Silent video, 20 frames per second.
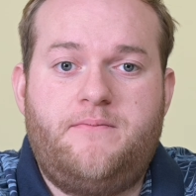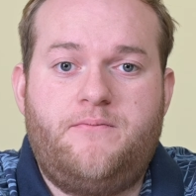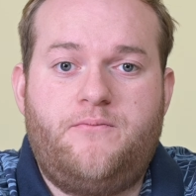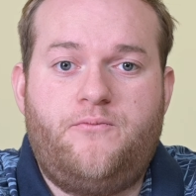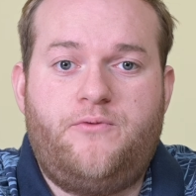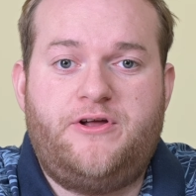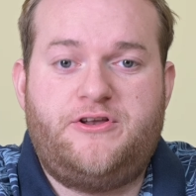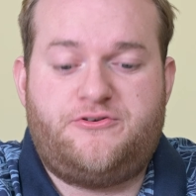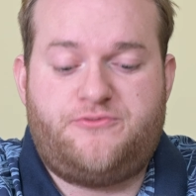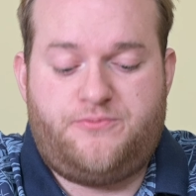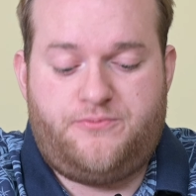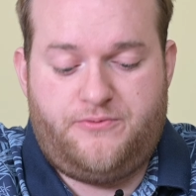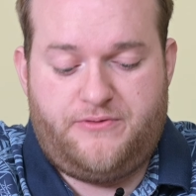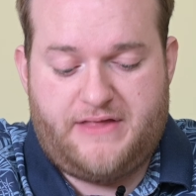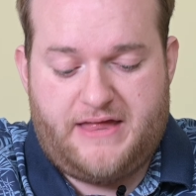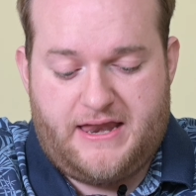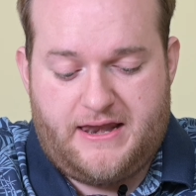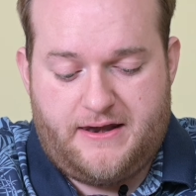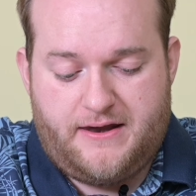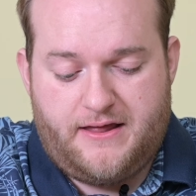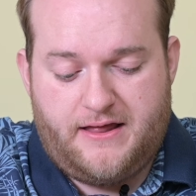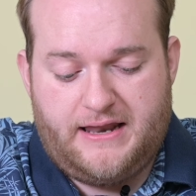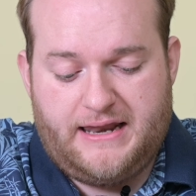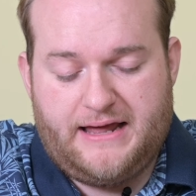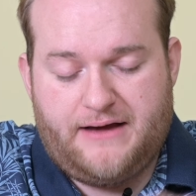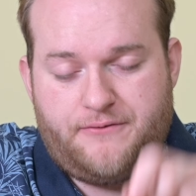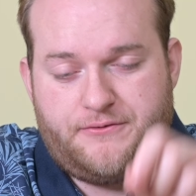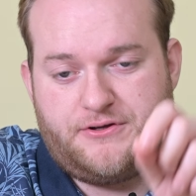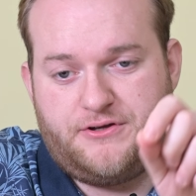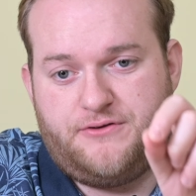which will then
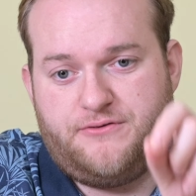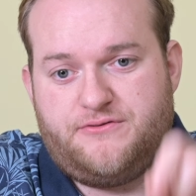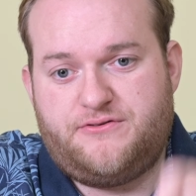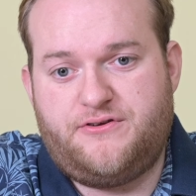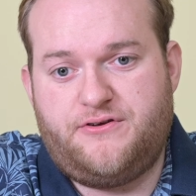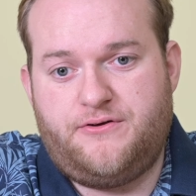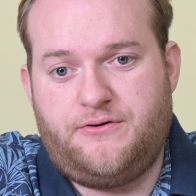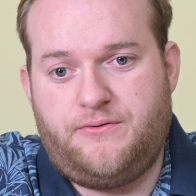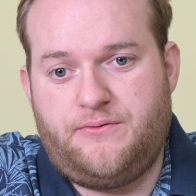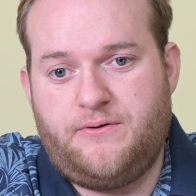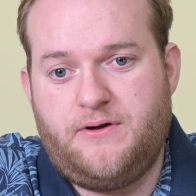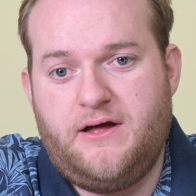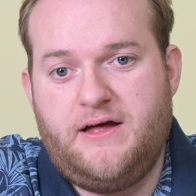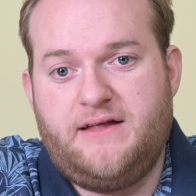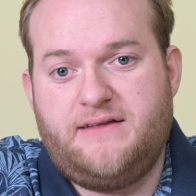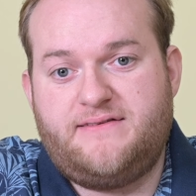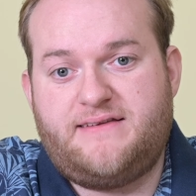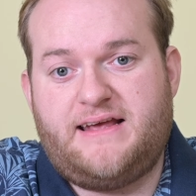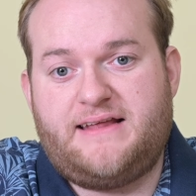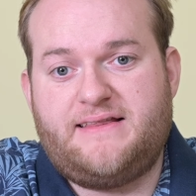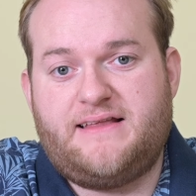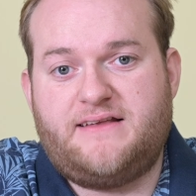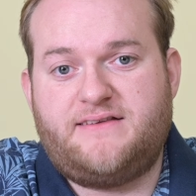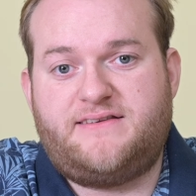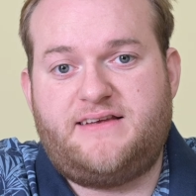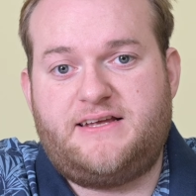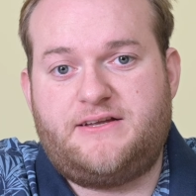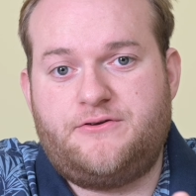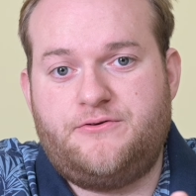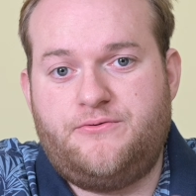allow you to take that
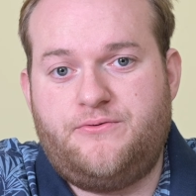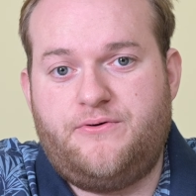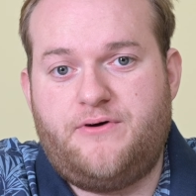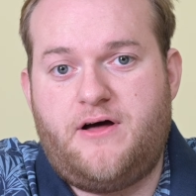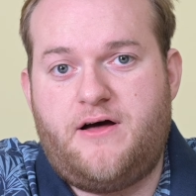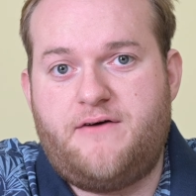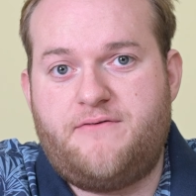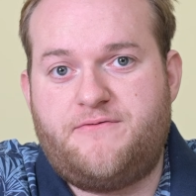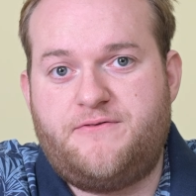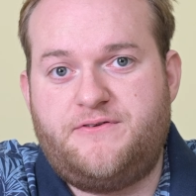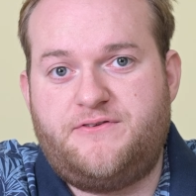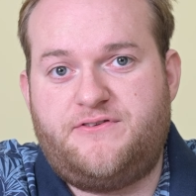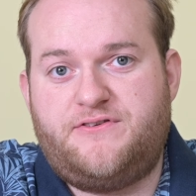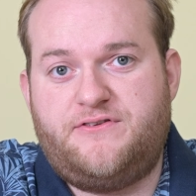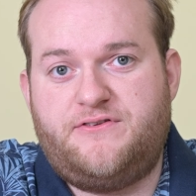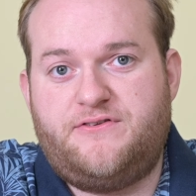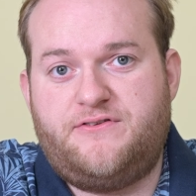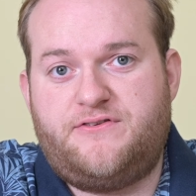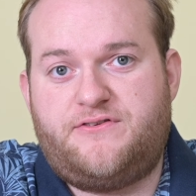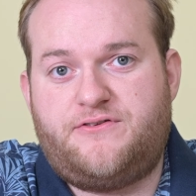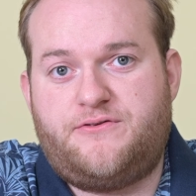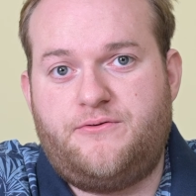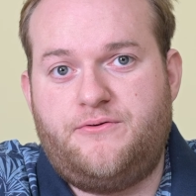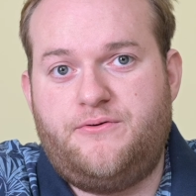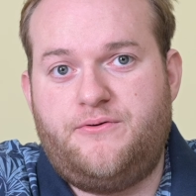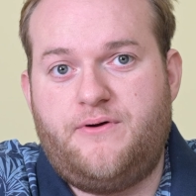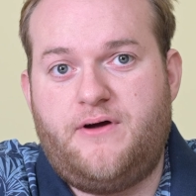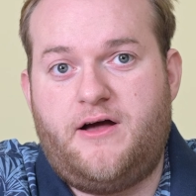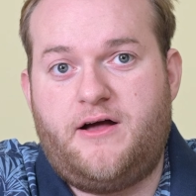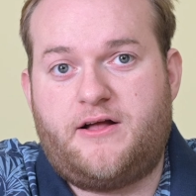signal, for instance,
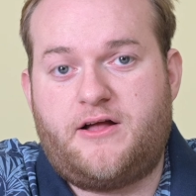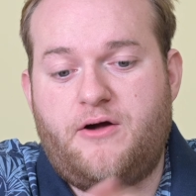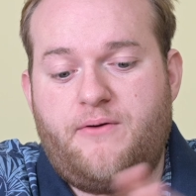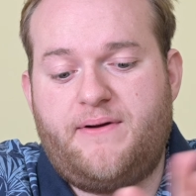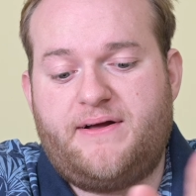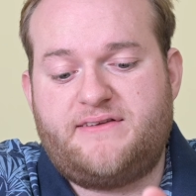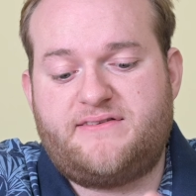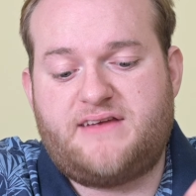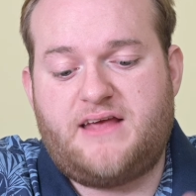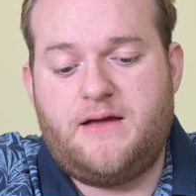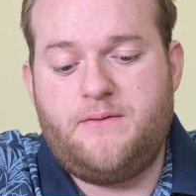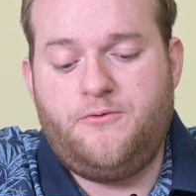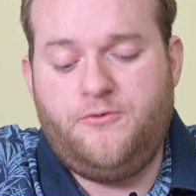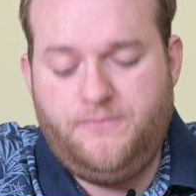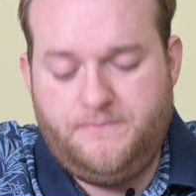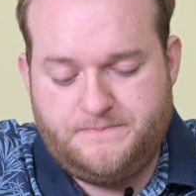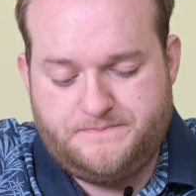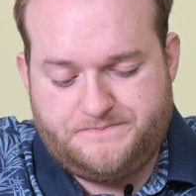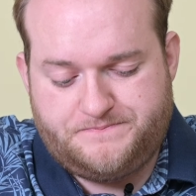through a coax cable.